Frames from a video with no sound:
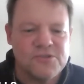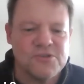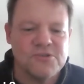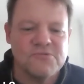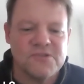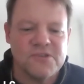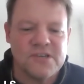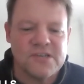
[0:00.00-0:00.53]

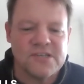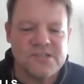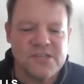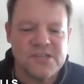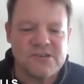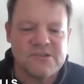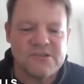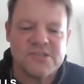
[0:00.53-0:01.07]
2 things
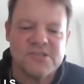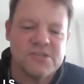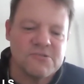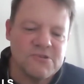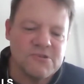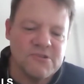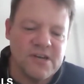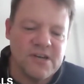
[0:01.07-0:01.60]
here and see
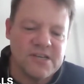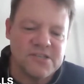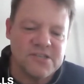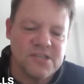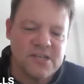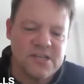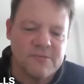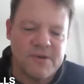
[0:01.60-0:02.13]
what you
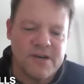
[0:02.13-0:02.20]
guys think